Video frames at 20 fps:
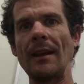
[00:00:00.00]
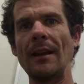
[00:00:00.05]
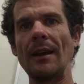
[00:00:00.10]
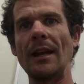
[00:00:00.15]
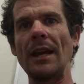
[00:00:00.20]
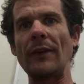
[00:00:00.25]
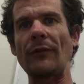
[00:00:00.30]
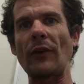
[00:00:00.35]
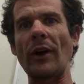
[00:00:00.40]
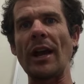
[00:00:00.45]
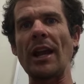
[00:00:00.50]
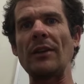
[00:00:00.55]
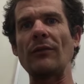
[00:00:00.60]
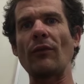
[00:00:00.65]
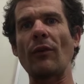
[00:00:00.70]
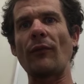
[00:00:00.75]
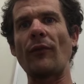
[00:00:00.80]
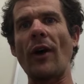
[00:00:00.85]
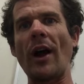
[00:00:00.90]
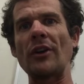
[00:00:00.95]
If I eat
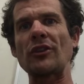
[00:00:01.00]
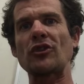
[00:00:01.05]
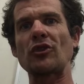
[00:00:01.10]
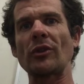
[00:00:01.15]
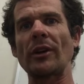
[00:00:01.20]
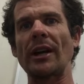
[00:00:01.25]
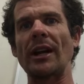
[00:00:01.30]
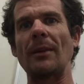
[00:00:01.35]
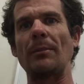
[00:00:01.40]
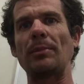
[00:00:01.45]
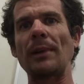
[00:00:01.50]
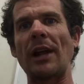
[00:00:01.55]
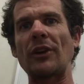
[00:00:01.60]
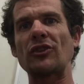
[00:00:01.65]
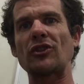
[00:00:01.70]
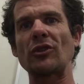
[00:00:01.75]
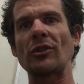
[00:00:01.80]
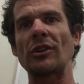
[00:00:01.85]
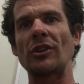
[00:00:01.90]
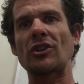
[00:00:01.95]
refined sugar, I get a blood
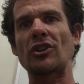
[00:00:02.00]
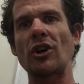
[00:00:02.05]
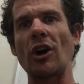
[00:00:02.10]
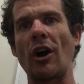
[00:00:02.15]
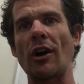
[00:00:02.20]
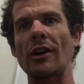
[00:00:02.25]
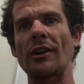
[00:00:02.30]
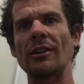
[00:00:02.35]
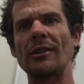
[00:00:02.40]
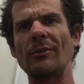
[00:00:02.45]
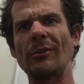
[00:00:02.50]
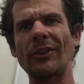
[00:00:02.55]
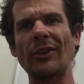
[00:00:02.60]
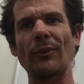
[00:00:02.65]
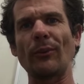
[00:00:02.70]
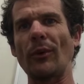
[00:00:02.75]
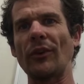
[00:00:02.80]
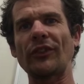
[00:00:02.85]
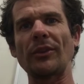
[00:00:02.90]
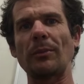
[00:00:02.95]
sugar chock. What's a
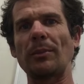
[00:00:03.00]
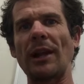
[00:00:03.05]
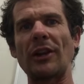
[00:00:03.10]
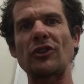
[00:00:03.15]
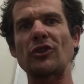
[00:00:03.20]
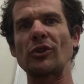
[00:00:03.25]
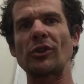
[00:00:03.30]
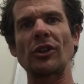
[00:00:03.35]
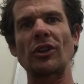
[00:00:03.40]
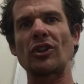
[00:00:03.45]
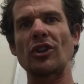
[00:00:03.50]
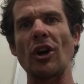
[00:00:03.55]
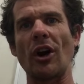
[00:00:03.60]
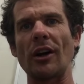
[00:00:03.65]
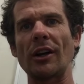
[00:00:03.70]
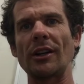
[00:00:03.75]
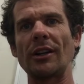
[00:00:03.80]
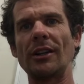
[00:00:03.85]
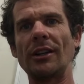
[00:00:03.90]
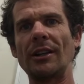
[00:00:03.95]
blood sugar
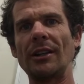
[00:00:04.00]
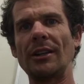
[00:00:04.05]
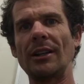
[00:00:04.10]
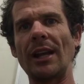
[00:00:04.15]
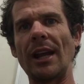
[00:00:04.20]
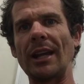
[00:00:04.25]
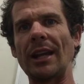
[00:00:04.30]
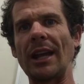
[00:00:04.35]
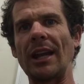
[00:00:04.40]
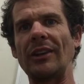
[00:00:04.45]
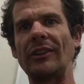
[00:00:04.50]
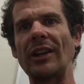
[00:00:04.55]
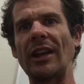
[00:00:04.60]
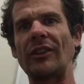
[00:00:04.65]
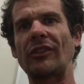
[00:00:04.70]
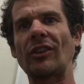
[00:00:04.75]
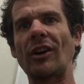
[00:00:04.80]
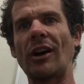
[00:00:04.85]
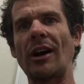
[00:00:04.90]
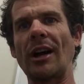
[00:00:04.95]
chock? And get
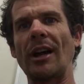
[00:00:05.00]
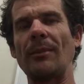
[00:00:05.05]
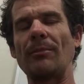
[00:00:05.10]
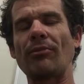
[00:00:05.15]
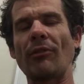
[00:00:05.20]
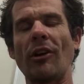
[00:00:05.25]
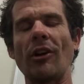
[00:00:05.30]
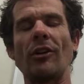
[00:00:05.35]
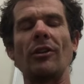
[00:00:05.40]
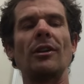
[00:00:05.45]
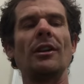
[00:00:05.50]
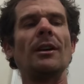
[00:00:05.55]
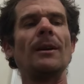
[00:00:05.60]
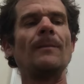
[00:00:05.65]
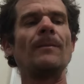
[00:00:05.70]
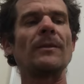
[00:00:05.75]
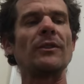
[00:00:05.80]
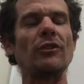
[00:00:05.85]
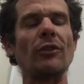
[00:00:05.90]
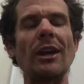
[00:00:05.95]
dead tired. Bro,
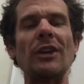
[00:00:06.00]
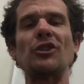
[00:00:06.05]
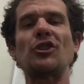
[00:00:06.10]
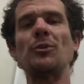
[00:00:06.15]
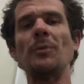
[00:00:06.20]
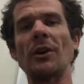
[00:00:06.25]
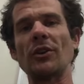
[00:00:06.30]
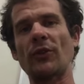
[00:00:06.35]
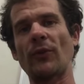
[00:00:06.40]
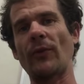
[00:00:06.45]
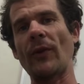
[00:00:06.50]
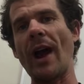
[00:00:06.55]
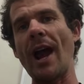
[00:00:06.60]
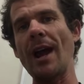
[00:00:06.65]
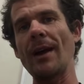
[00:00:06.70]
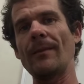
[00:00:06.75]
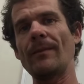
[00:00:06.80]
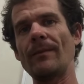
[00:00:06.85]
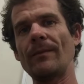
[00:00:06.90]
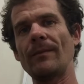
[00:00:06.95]
you're eating too much
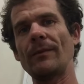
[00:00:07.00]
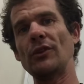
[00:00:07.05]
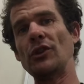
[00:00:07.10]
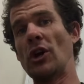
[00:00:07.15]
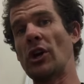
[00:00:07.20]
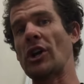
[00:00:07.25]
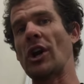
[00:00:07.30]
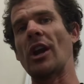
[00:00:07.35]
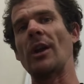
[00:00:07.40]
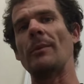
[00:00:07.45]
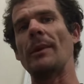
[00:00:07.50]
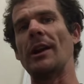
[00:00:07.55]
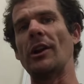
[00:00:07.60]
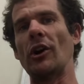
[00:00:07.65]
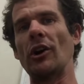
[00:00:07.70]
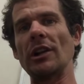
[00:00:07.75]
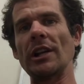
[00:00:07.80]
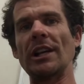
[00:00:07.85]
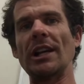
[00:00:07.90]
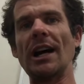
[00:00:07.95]
fat. You're not going to bed
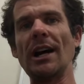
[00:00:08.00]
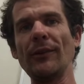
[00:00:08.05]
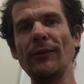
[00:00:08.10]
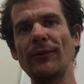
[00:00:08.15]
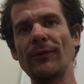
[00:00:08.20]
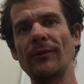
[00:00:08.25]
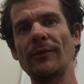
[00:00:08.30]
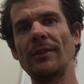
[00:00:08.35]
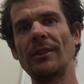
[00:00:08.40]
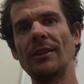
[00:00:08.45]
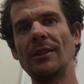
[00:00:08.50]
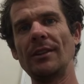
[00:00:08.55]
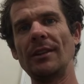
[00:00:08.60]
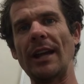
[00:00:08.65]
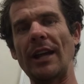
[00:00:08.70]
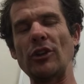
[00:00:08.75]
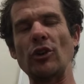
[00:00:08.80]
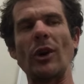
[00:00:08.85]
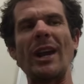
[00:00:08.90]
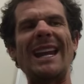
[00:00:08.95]
early enough.
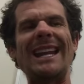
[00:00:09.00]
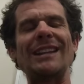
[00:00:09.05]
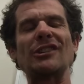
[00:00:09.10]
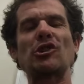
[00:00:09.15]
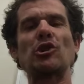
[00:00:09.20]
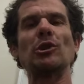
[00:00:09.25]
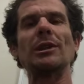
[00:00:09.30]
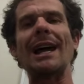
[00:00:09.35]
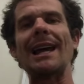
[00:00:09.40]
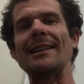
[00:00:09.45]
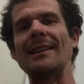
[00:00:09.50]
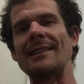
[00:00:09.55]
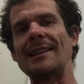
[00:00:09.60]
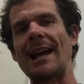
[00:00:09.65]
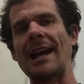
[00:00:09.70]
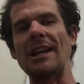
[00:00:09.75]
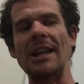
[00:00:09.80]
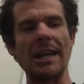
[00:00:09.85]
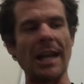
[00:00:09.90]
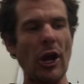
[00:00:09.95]
And you're eating too late in the
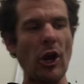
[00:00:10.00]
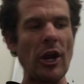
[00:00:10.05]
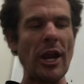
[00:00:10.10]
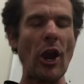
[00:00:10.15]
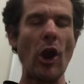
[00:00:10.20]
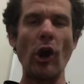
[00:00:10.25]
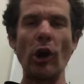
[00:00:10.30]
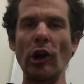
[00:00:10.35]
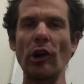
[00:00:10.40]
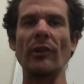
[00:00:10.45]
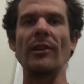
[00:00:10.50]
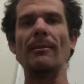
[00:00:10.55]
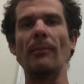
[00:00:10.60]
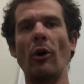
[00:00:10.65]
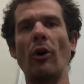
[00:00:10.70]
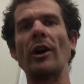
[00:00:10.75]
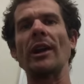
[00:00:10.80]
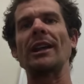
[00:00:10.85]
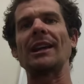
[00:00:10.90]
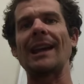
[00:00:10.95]
day. You need to eat early in the
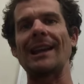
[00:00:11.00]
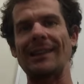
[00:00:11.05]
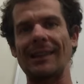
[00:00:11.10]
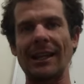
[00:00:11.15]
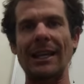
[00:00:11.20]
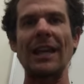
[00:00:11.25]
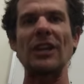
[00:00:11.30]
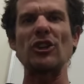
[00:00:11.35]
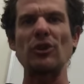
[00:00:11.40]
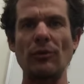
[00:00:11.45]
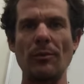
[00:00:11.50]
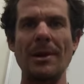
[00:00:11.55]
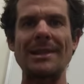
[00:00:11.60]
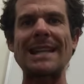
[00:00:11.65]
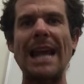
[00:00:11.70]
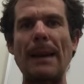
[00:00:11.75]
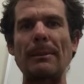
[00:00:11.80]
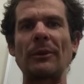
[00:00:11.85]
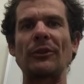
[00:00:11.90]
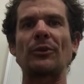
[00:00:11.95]
morning. Get your
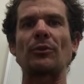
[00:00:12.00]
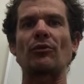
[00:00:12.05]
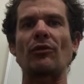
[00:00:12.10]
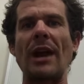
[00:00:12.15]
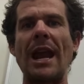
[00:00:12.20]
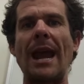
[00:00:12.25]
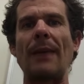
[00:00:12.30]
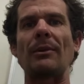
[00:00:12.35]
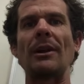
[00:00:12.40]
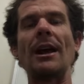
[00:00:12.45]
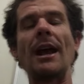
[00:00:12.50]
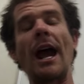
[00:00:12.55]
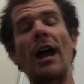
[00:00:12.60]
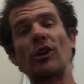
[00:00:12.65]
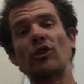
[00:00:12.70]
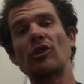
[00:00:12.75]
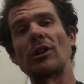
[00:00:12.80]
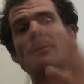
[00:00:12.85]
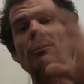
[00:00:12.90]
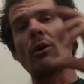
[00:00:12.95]
metabolism ramped
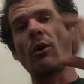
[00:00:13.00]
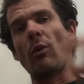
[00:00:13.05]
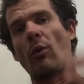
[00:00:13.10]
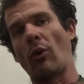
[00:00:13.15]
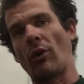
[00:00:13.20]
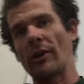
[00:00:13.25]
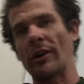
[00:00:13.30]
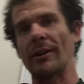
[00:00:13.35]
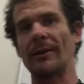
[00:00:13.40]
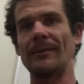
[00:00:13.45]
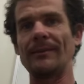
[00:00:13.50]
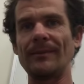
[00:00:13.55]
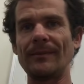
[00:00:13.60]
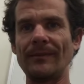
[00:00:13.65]
and drink more water.